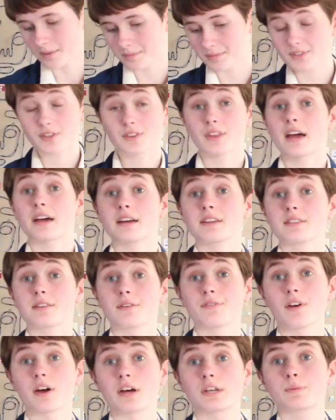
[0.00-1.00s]
So that is
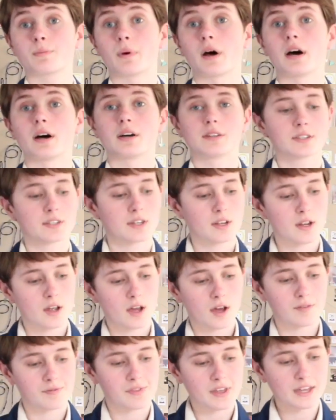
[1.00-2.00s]
the first part
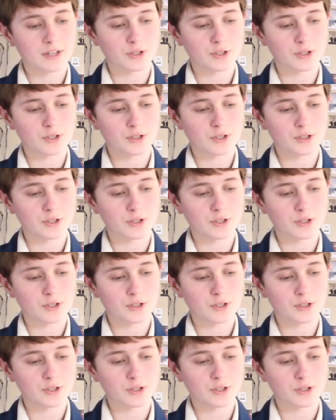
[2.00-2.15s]
of the